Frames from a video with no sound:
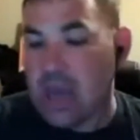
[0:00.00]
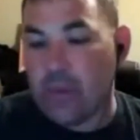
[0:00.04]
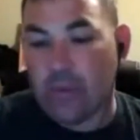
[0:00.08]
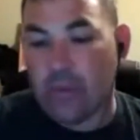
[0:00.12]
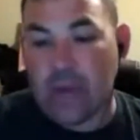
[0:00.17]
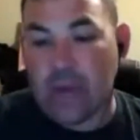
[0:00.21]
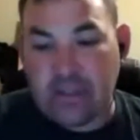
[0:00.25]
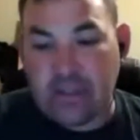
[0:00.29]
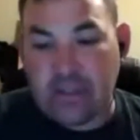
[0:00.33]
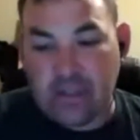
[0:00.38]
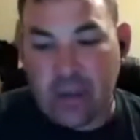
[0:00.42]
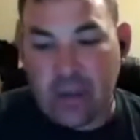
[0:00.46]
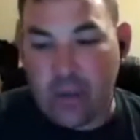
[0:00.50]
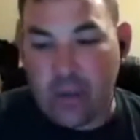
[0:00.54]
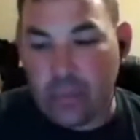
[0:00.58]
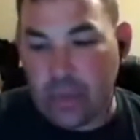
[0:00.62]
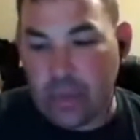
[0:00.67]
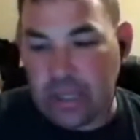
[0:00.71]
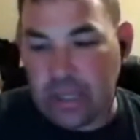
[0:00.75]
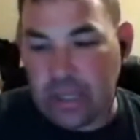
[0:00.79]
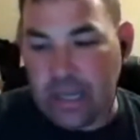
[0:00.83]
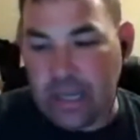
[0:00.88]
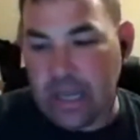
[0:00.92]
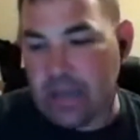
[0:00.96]
When I saw
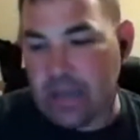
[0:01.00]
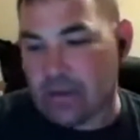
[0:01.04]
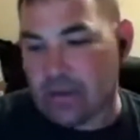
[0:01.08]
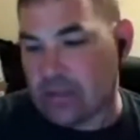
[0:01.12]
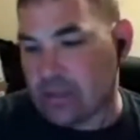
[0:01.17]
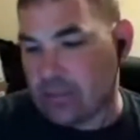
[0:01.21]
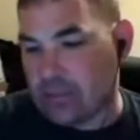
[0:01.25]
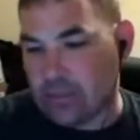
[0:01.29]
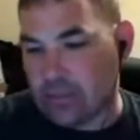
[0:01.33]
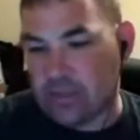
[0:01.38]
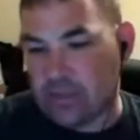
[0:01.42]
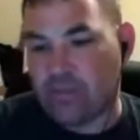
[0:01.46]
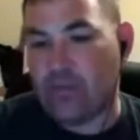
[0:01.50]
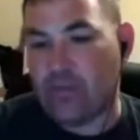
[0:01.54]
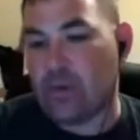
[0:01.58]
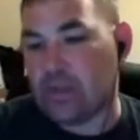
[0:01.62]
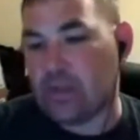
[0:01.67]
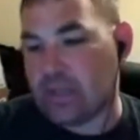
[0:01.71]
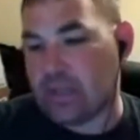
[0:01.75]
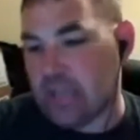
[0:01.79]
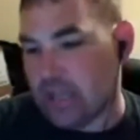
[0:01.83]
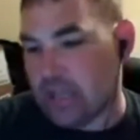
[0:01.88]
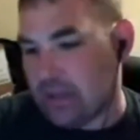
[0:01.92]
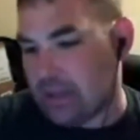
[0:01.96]
Willie Anderson was
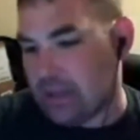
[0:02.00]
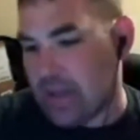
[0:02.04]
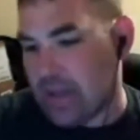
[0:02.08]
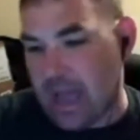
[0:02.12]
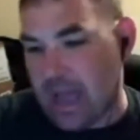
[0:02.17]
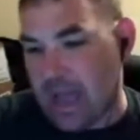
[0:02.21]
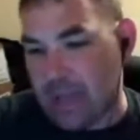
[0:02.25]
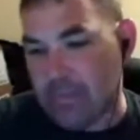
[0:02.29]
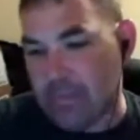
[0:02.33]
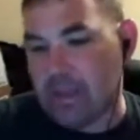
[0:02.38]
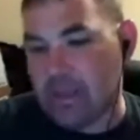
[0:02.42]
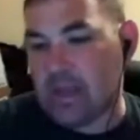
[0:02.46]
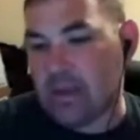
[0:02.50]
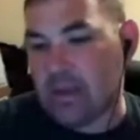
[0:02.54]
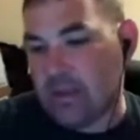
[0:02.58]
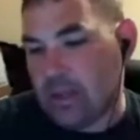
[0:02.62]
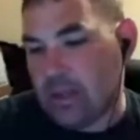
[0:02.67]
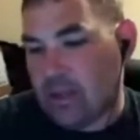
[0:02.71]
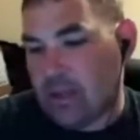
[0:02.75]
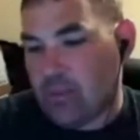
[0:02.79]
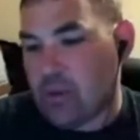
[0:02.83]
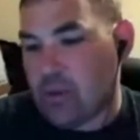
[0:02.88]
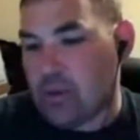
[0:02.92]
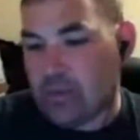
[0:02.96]
14th, I
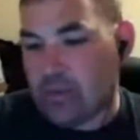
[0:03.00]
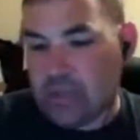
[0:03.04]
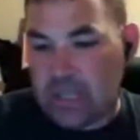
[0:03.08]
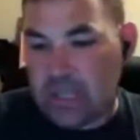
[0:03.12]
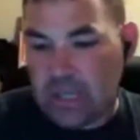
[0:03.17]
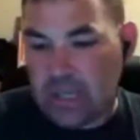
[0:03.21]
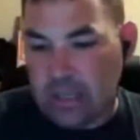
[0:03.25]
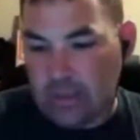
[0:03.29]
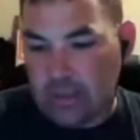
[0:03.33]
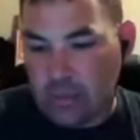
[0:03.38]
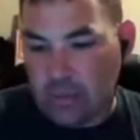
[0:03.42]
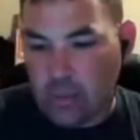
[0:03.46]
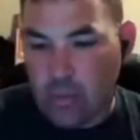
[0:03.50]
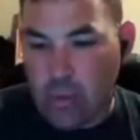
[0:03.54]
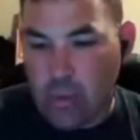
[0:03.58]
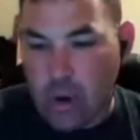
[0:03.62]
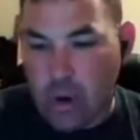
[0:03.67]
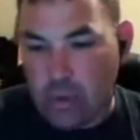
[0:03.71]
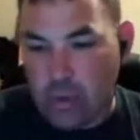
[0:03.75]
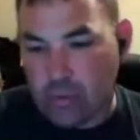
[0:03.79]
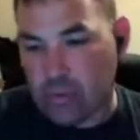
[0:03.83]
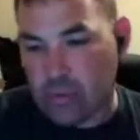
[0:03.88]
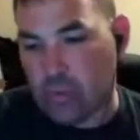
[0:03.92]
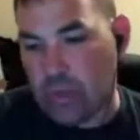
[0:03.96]
immediately quote tweeted,
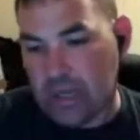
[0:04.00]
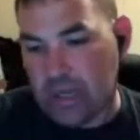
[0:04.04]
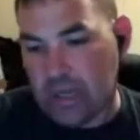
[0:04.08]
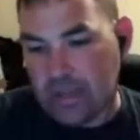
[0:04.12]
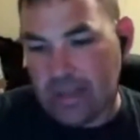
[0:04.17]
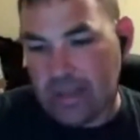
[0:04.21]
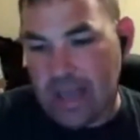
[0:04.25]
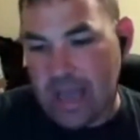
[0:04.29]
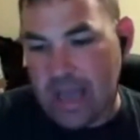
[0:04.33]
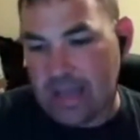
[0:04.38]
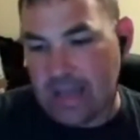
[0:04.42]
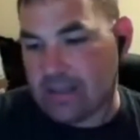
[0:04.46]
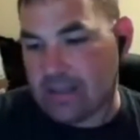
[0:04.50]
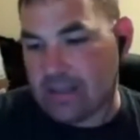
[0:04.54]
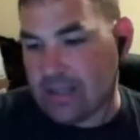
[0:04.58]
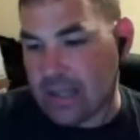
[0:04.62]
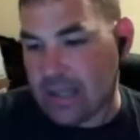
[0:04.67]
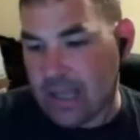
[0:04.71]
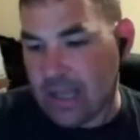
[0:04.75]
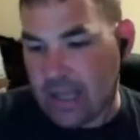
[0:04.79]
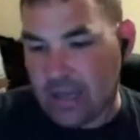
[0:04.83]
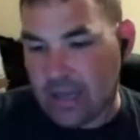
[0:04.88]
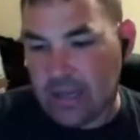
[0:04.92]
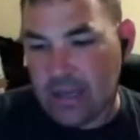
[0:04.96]
quote tweeted that and
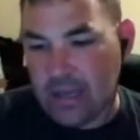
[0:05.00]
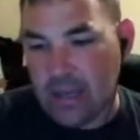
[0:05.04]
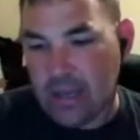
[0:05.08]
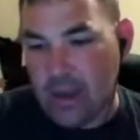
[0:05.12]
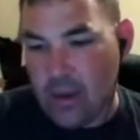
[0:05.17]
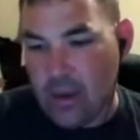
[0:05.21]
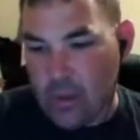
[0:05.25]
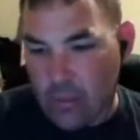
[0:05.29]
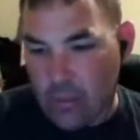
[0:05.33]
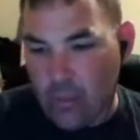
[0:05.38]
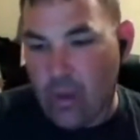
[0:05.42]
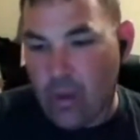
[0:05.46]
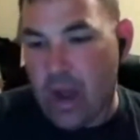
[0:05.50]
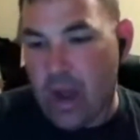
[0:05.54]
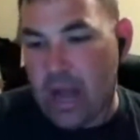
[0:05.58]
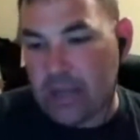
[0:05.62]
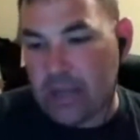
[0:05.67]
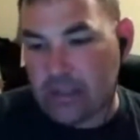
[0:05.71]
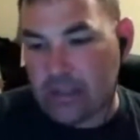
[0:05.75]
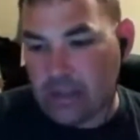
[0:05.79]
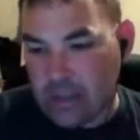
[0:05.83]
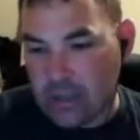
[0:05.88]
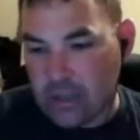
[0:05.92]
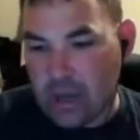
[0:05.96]
said,
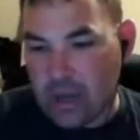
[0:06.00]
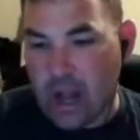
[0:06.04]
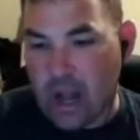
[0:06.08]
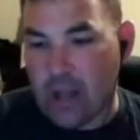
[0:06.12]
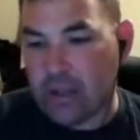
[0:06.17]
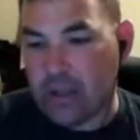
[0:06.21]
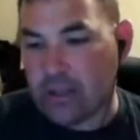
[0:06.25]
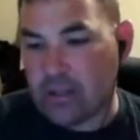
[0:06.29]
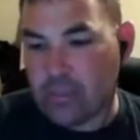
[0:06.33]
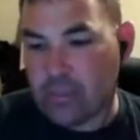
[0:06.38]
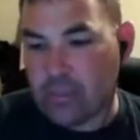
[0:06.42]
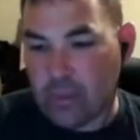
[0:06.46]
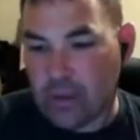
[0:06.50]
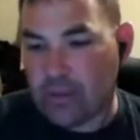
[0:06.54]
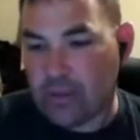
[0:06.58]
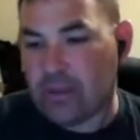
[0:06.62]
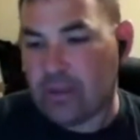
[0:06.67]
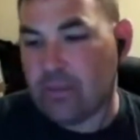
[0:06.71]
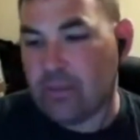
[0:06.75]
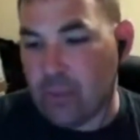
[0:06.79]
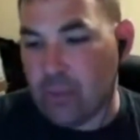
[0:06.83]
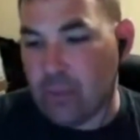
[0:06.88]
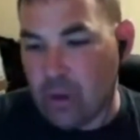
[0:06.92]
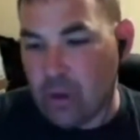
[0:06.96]
"Watch, Collinsworth
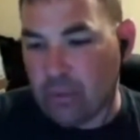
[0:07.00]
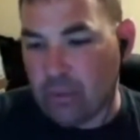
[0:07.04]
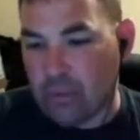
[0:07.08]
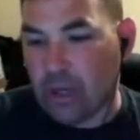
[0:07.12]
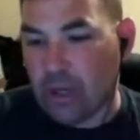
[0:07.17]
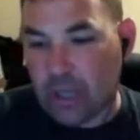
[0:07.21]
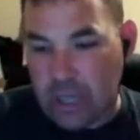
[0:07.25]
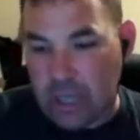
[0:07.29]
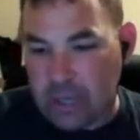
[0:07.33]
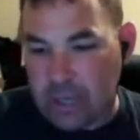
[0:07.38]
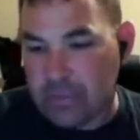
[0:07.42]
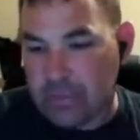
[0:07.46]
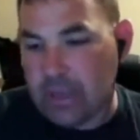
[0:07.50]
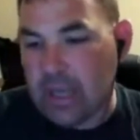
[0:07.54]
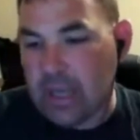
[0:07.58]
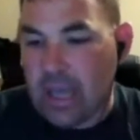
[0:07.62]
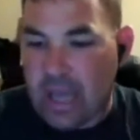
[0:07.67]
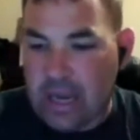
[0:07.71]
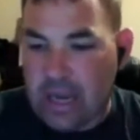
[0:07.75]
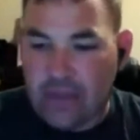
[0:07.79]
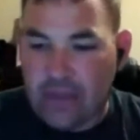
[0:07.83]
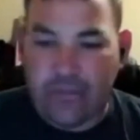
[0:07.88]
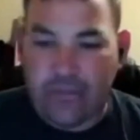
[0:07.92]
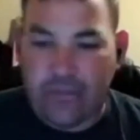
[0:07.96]
and Boomer are going to be
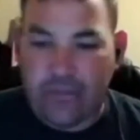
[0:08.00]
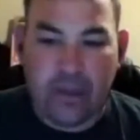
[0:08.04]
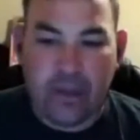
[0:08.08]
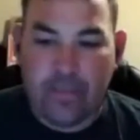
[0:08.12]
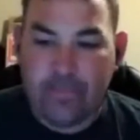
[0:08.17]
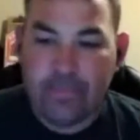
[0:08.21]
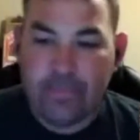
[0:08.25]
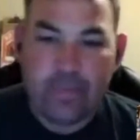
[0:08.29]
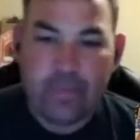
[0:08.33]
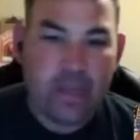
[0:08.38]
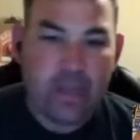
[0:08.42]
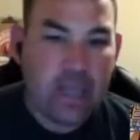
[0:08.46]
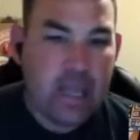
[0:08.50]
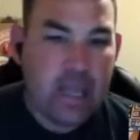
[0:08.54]
ahead of him."